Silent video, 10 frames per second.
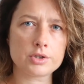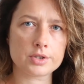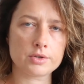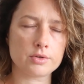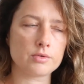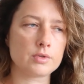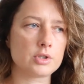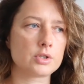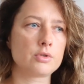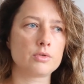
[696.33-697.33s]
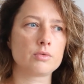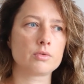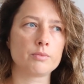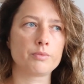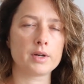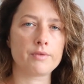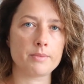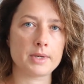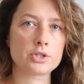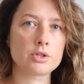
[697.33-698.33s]
just to
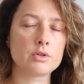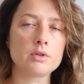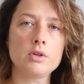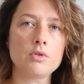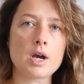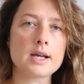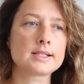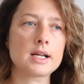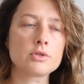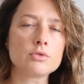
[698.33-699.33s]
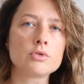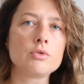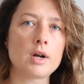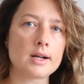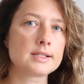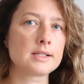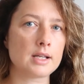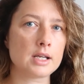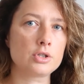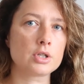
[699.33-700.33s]
briefly mention you guys, I don't do nights
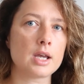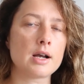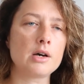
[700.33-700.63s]
in HK.